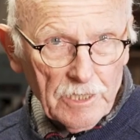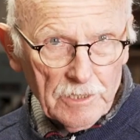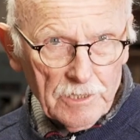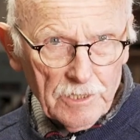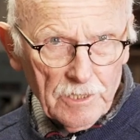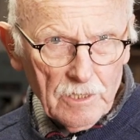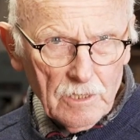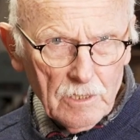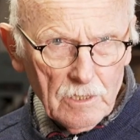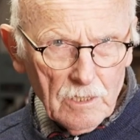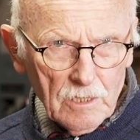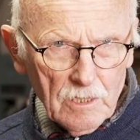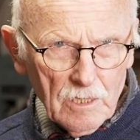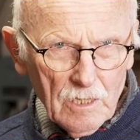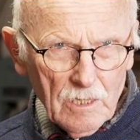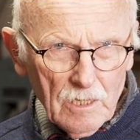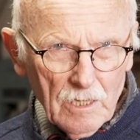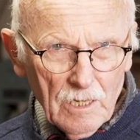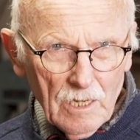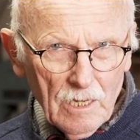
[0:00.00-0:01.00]
it,
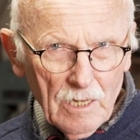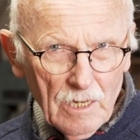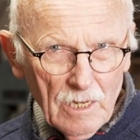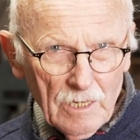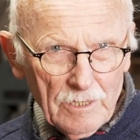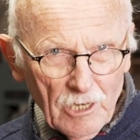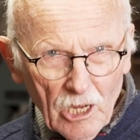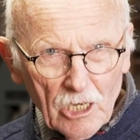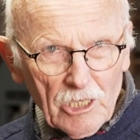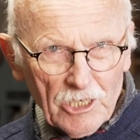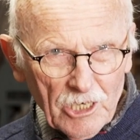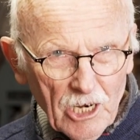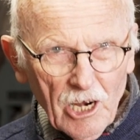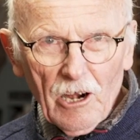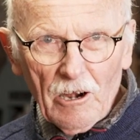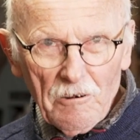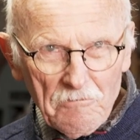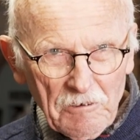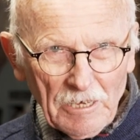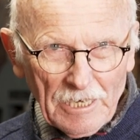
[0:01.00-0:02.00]
not
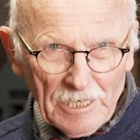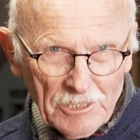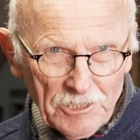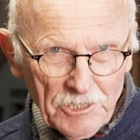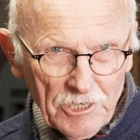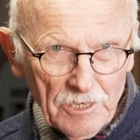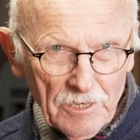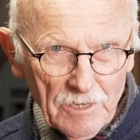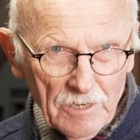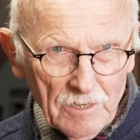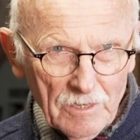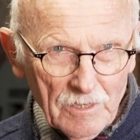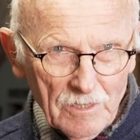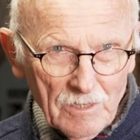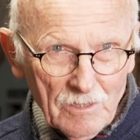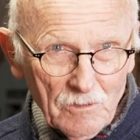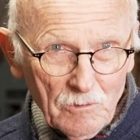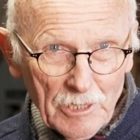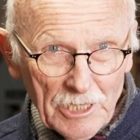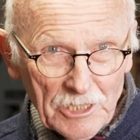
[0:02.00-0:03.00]
carving it,
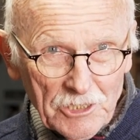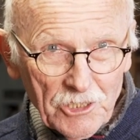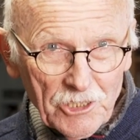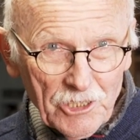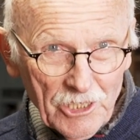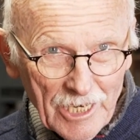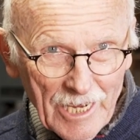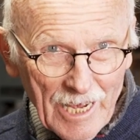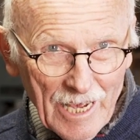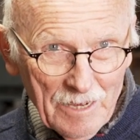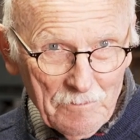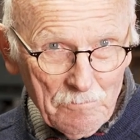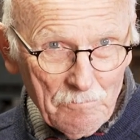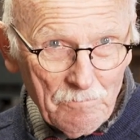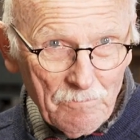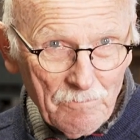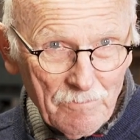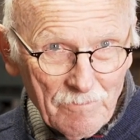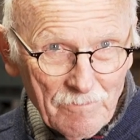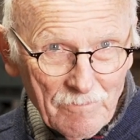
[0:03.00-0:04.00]
which
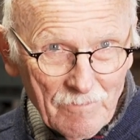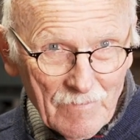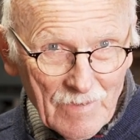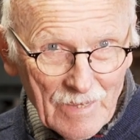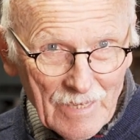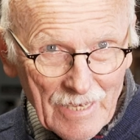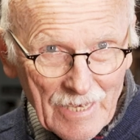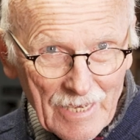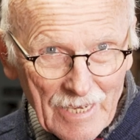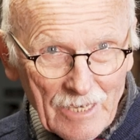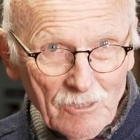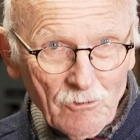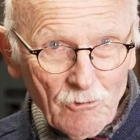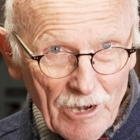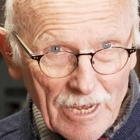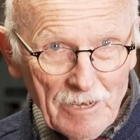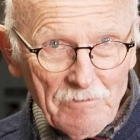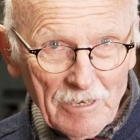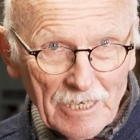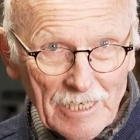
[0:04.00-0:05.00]

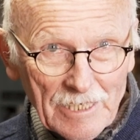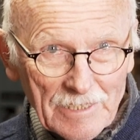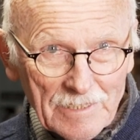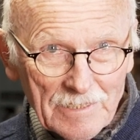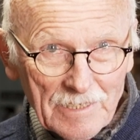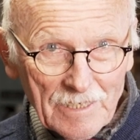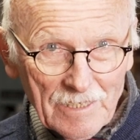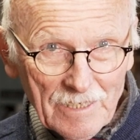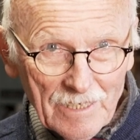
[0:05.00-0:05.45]
engraving is.